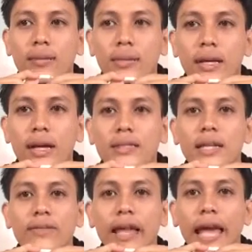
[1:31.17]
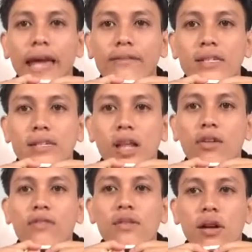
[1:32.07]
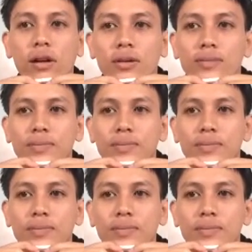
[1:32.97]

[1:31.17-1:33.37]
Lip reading: because of the heavy snowfall